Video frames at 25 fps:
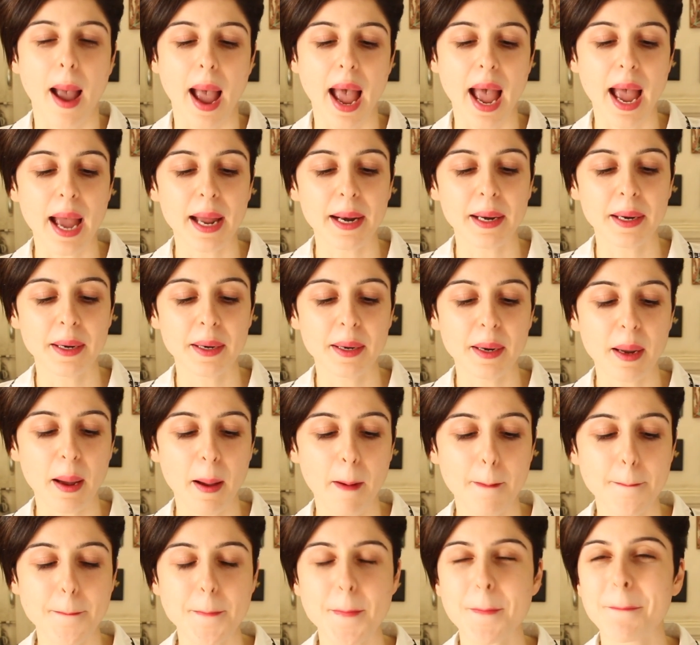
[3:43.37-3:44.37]
and
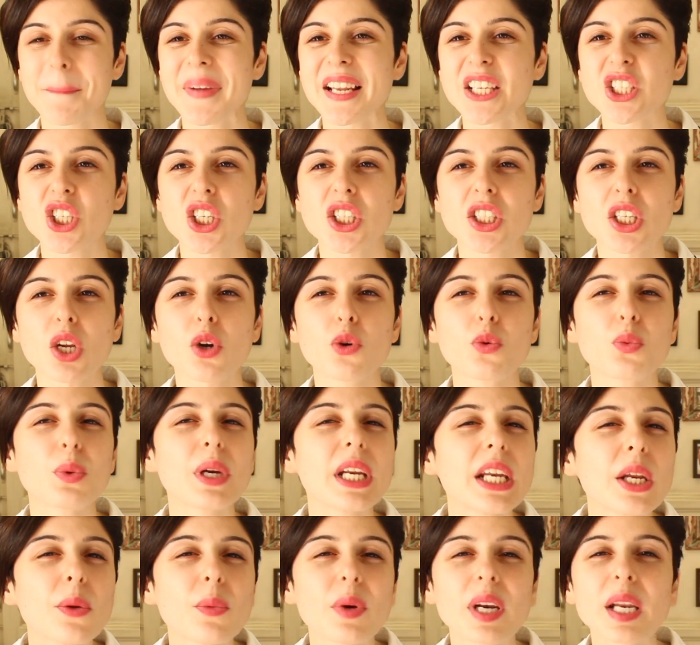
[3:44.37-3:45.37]
um, it's just a
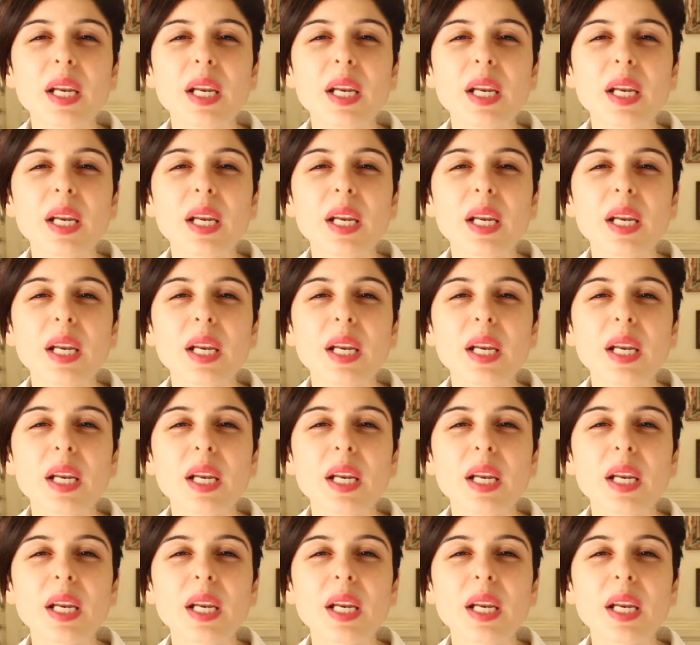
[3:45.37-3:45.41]
really